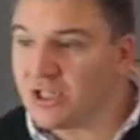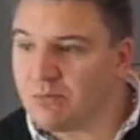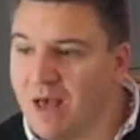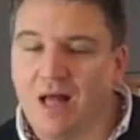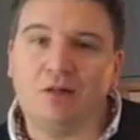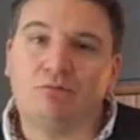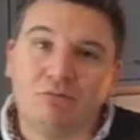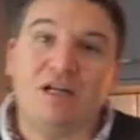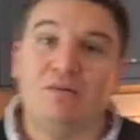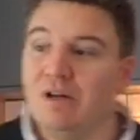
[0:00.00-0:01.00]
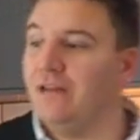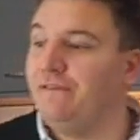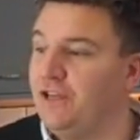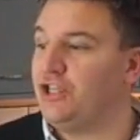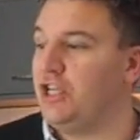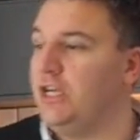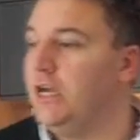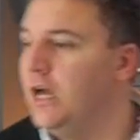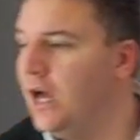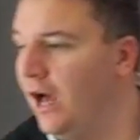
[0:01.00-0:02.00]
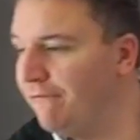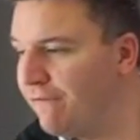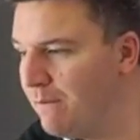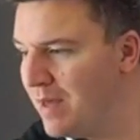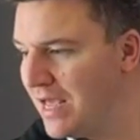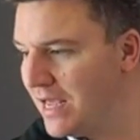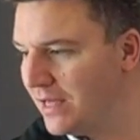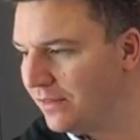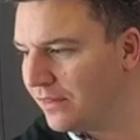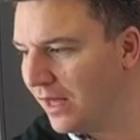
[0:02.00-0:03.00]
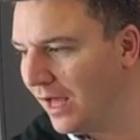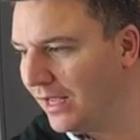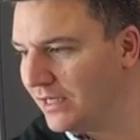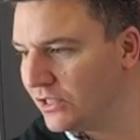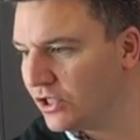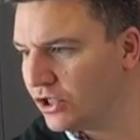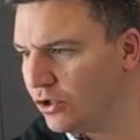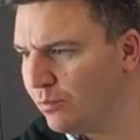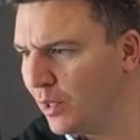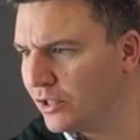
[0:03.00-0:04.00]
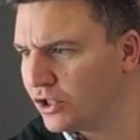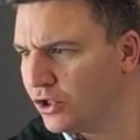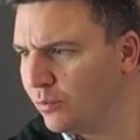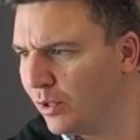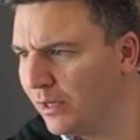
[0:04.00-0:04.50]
smell really, really fishy. And for me, that is super, super